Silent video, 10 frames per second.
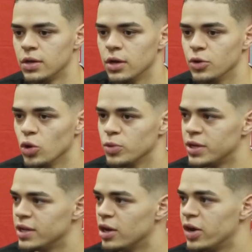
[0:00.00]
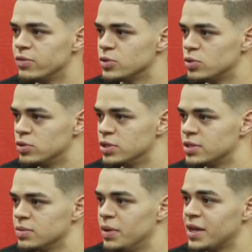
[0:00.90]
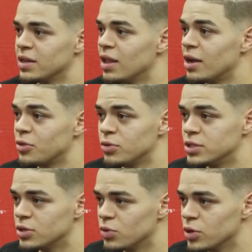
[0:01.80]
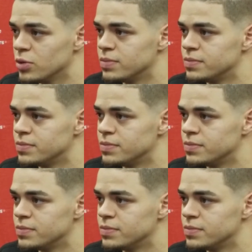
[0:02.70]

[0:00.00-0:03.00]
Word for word: a, normal day in the office, we were just making a lot of threes in a row.